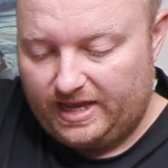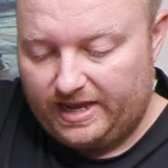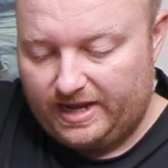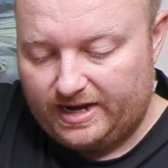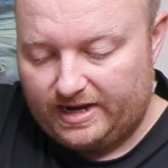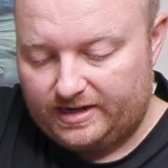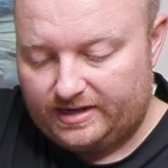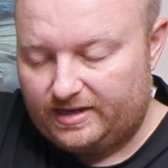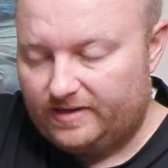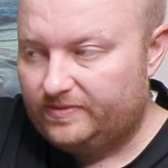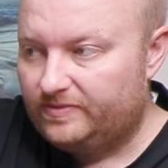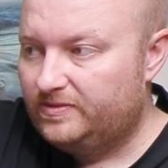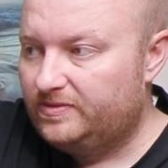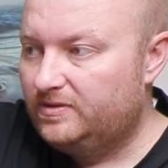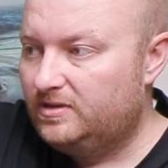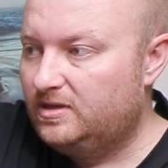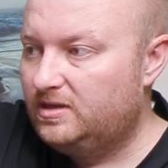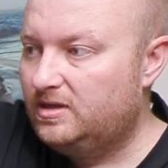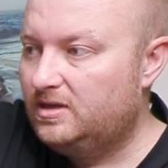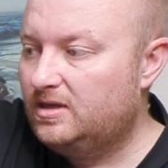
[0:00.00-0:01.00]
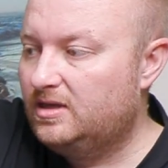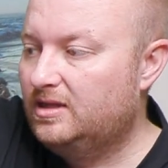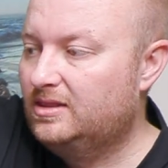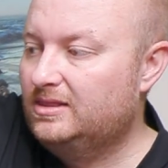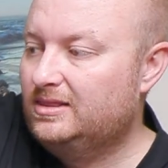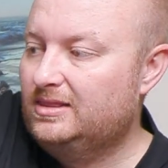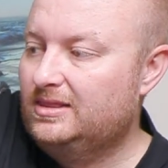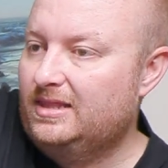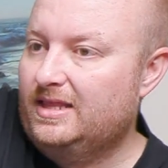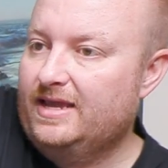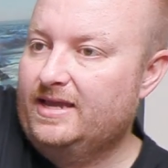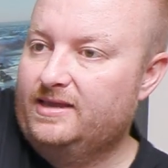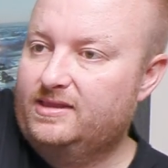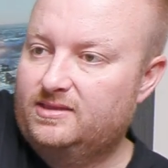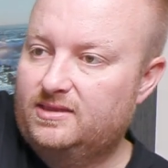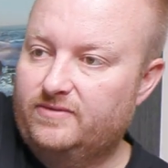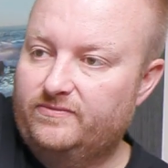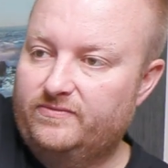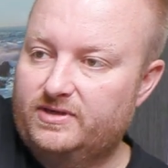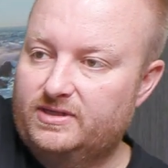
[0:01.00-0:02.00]
and the
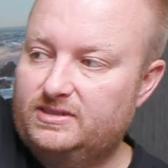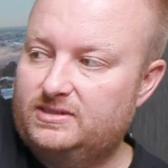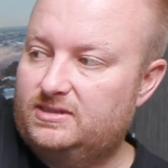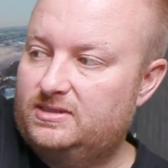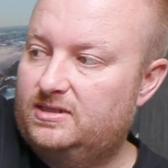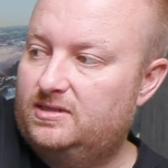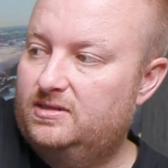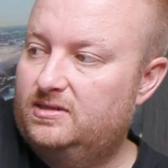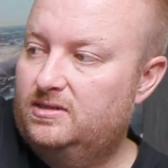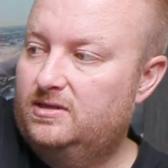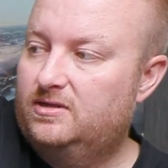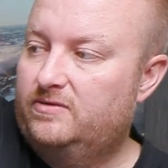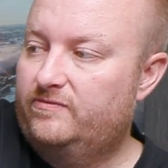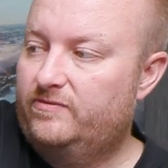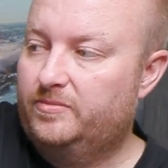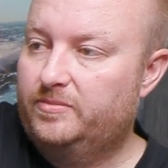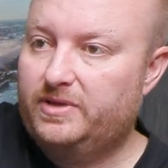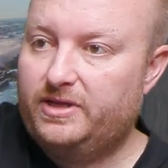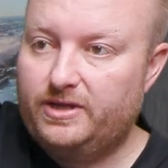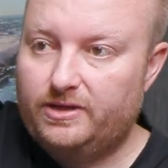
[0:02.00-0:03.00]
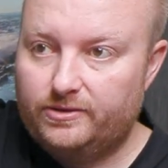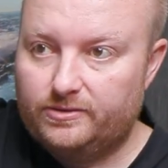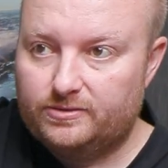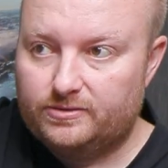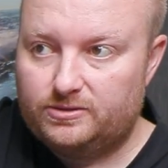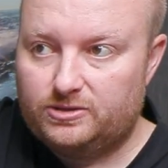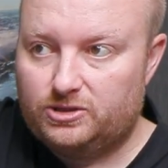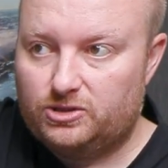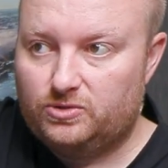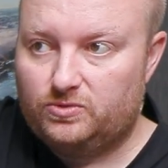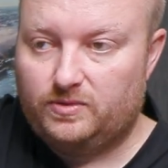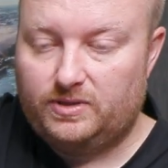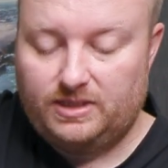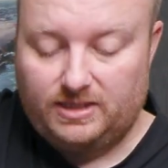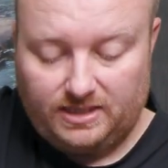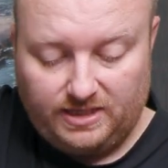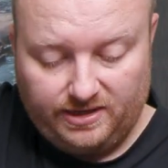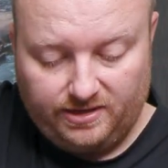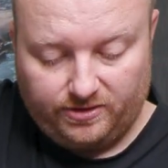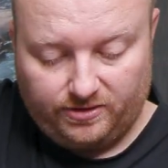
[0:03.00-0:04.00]
length of it from here to
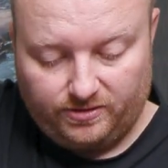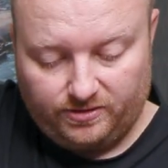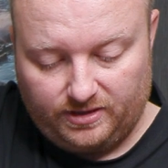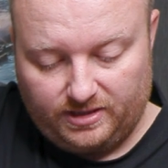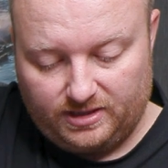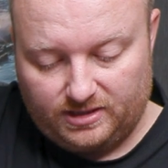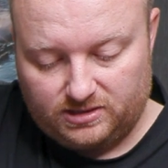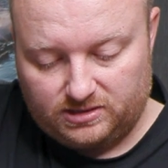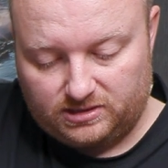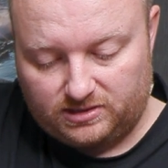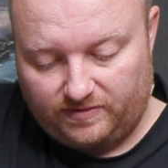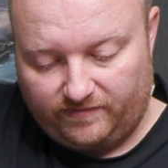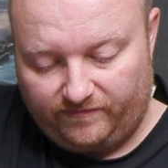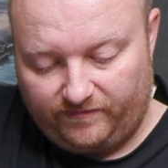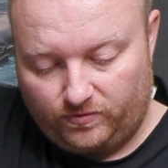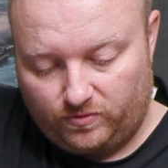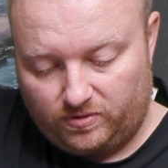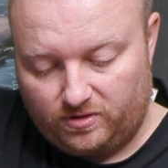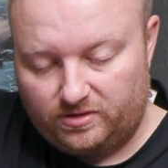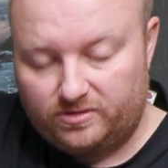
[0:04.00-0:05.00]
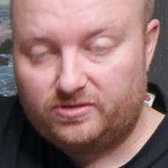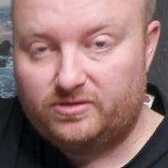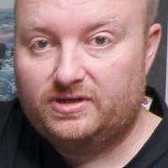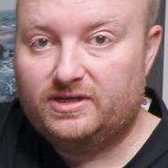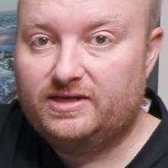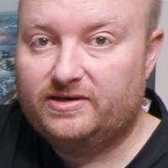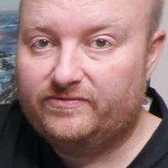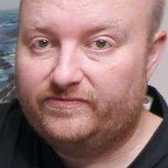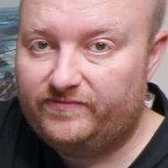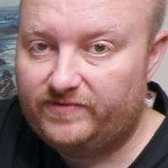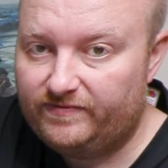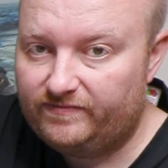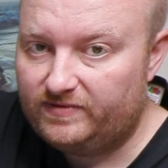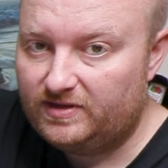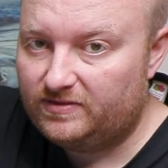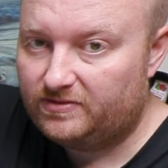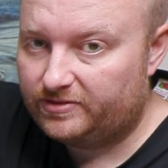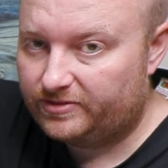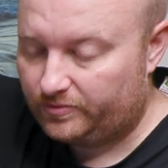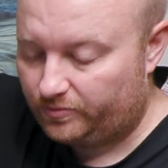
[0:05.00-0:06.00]
here is
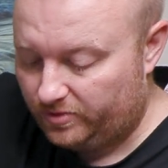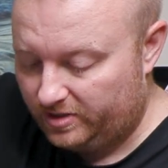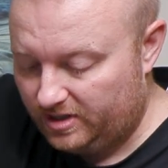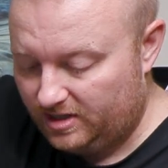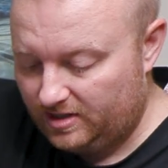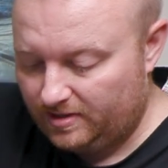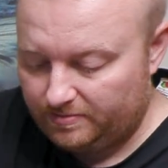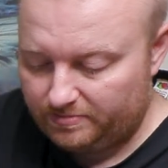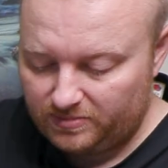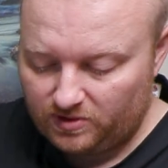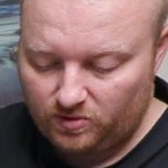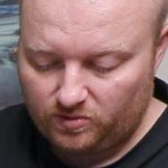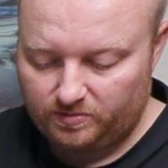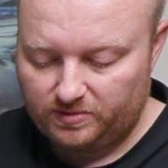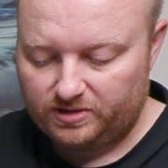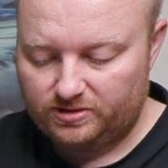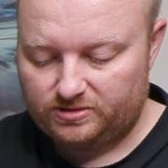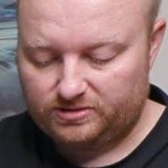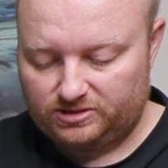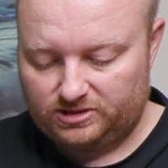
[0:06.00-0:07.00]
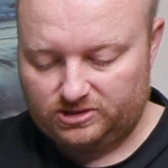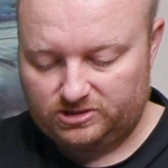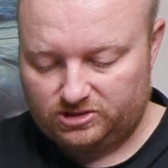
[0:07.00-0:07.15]
453 millimeters.